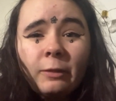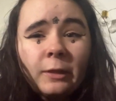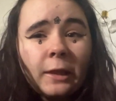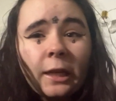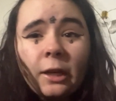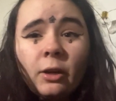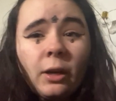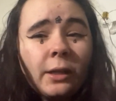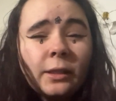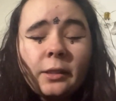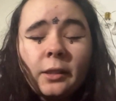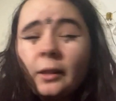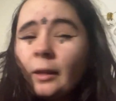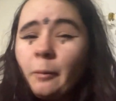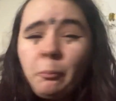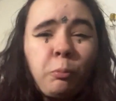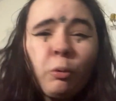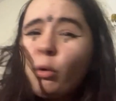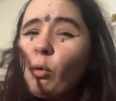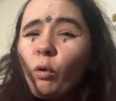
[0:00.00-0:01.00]
that you have to,
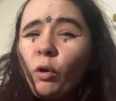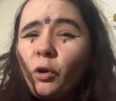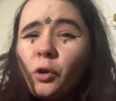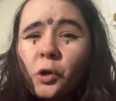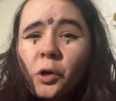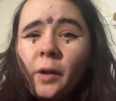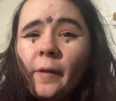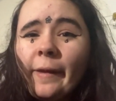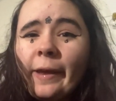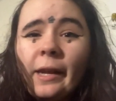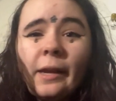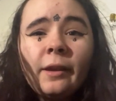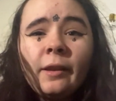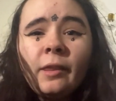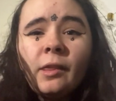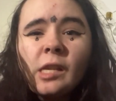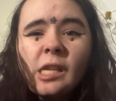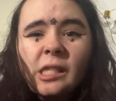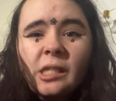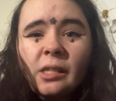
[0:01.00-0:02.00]
like, pour it
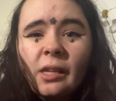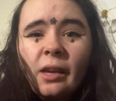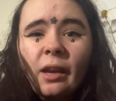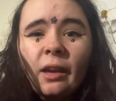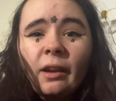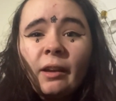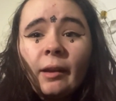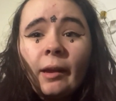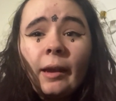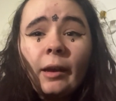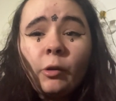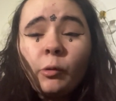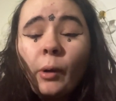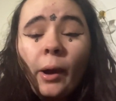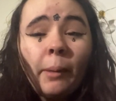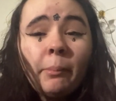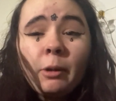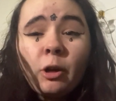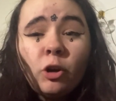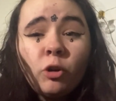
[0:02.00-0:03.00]
in the sink and
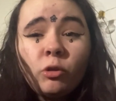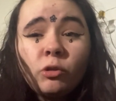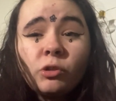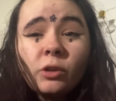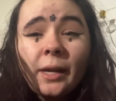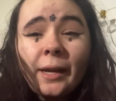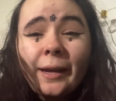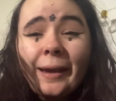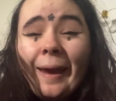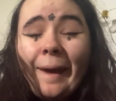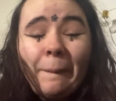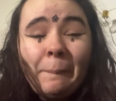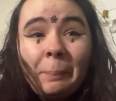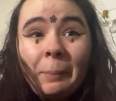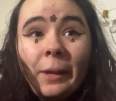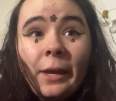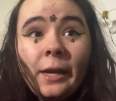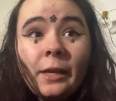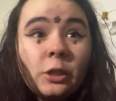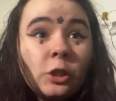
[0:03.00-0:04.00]
grab a new drink, and
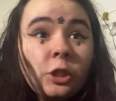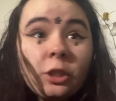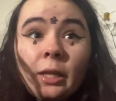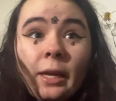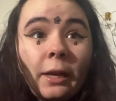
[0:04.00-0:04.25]
it's just,